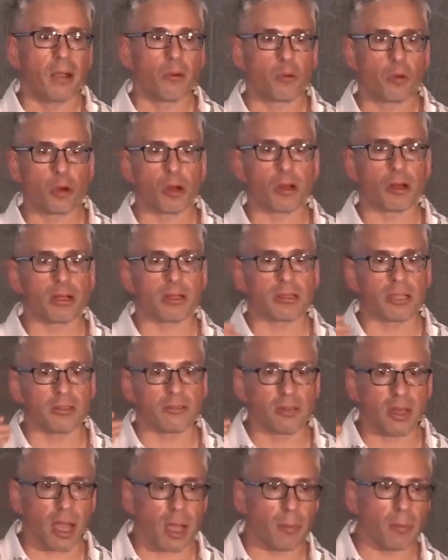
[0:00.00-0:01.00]
were the
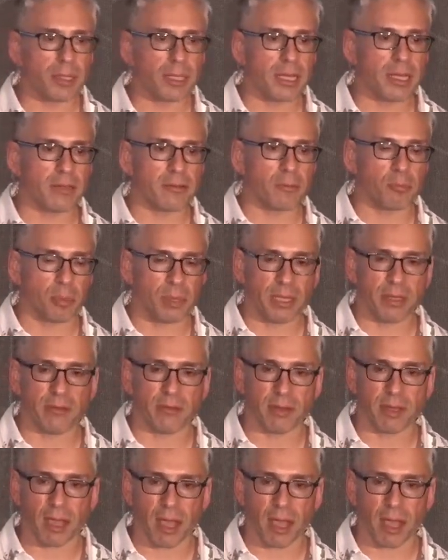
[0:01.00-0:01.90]
dominant PC